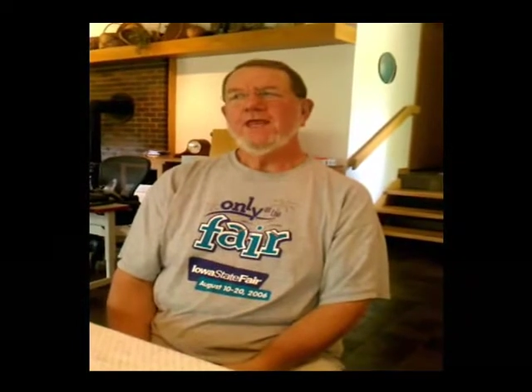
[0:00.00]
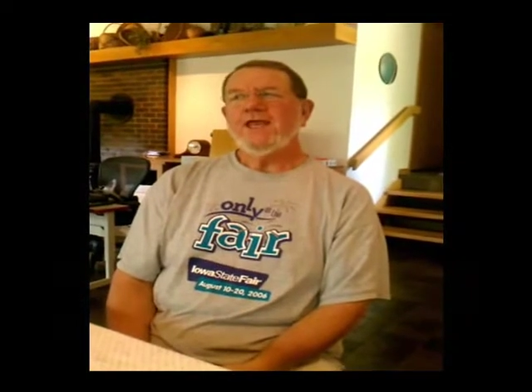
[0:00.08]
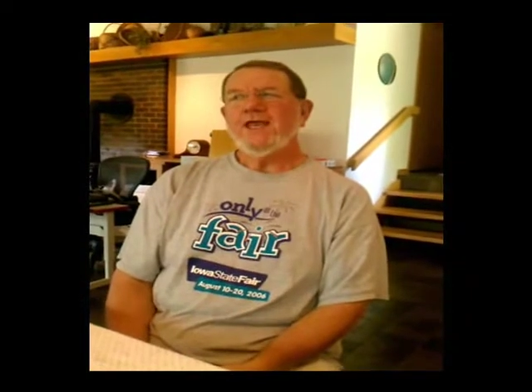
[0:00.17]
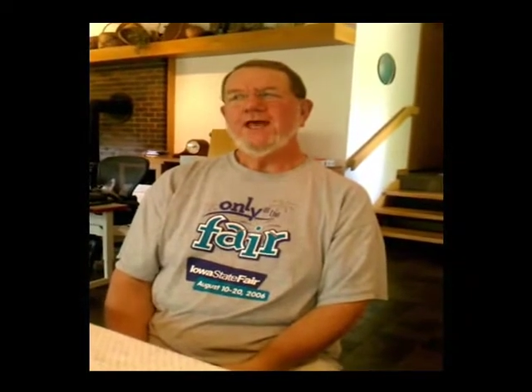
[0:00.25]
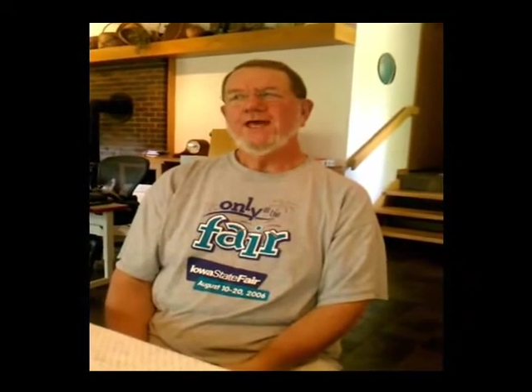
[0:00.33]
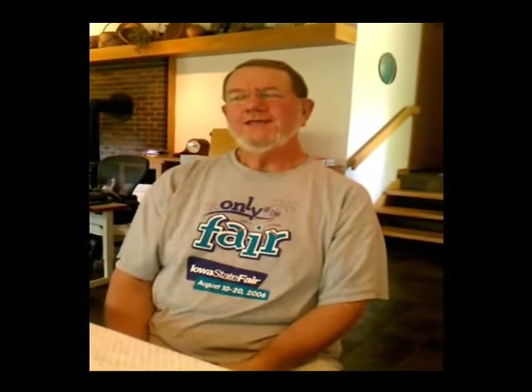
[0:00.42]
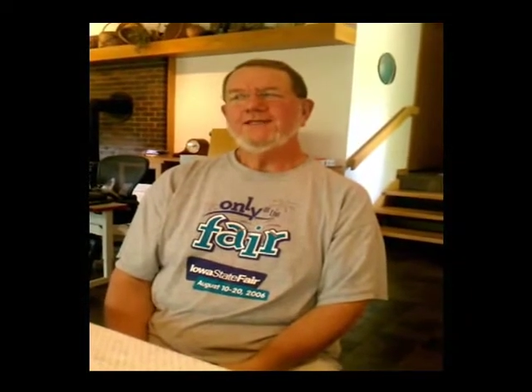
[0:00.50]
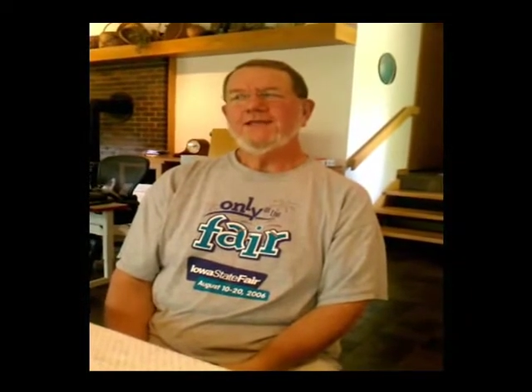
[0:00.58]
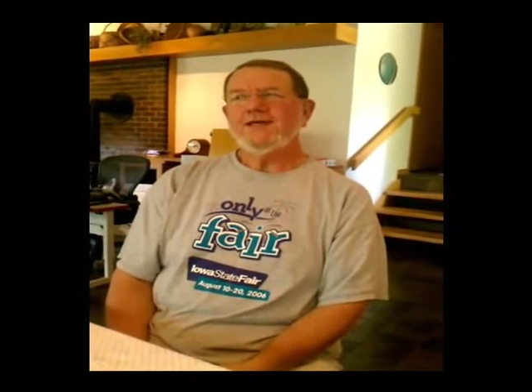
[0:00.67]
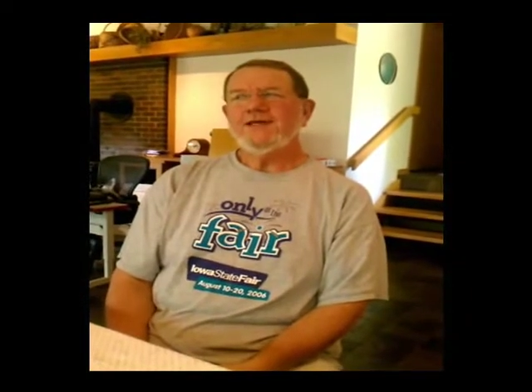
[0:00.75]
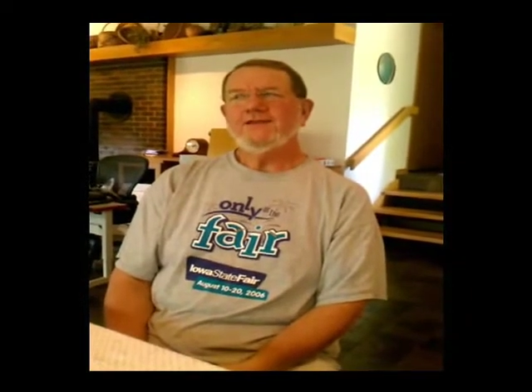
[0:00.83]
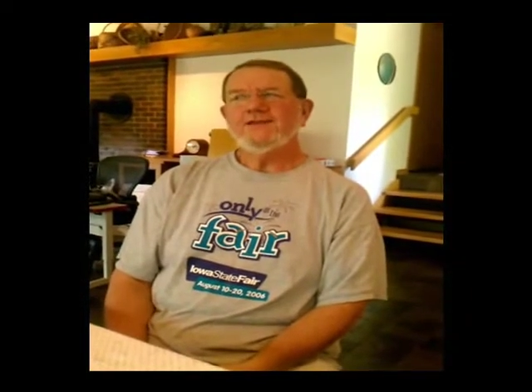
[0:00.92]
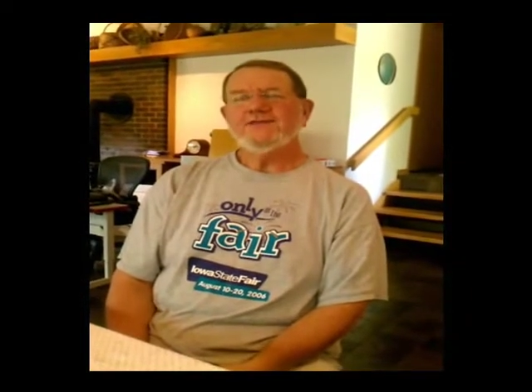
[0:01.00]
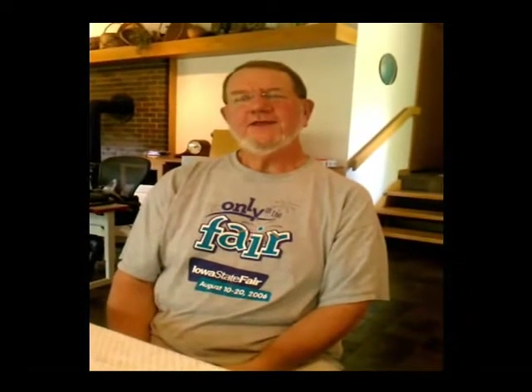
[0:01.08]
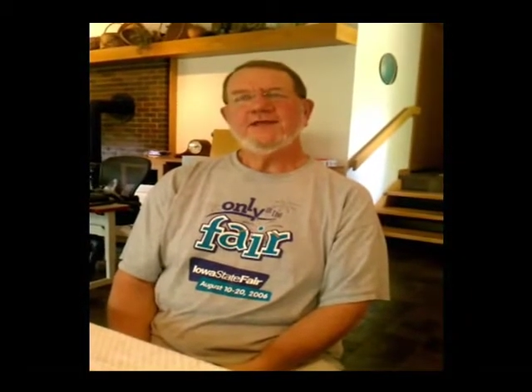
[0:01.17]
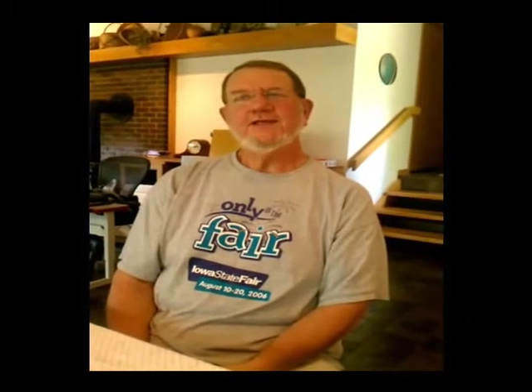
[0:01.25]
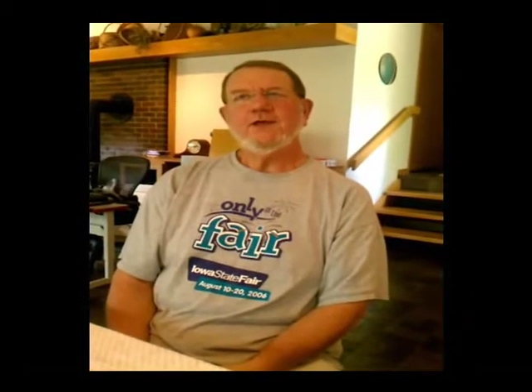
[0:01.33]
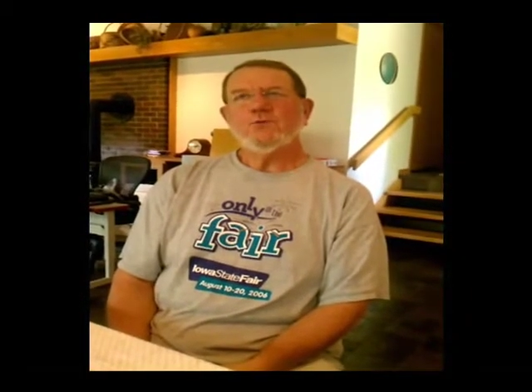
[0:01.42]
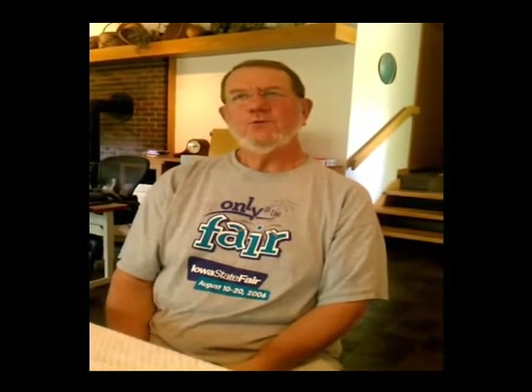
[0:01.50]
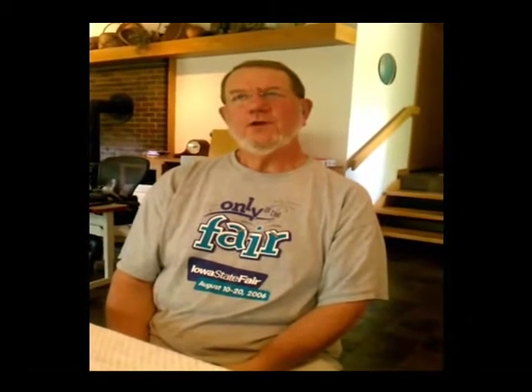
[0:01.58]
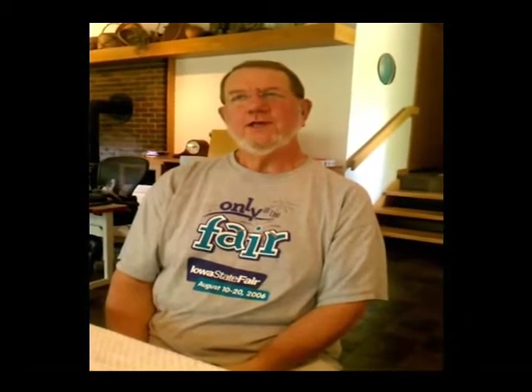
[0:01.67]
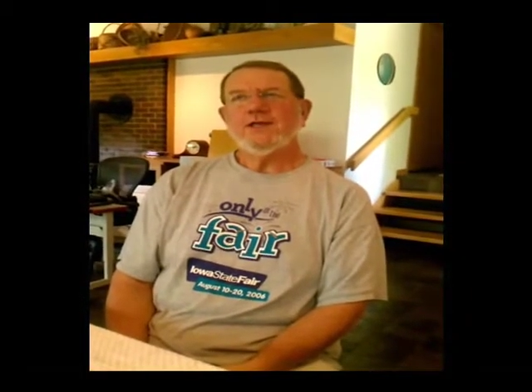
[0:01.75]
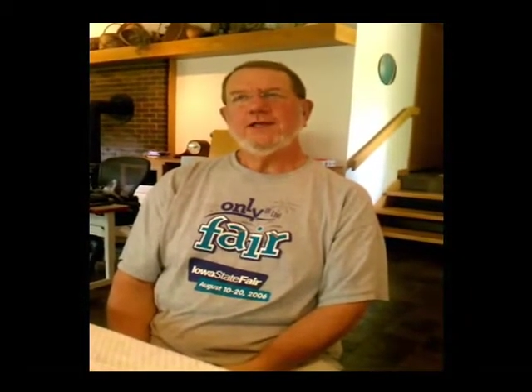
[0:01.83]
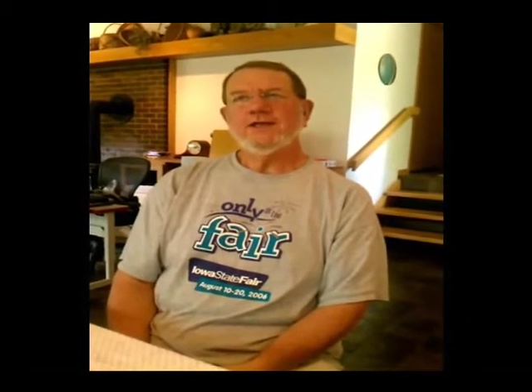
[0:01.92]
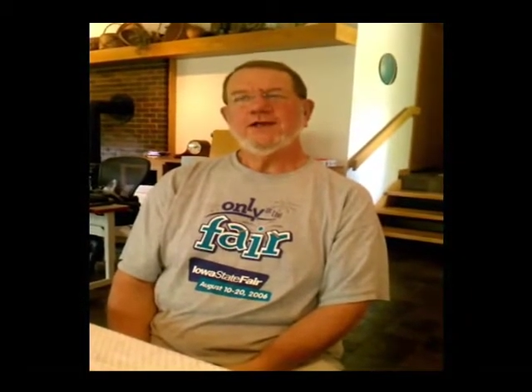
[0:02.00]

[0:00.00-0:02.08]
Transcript: and uh, the thing that really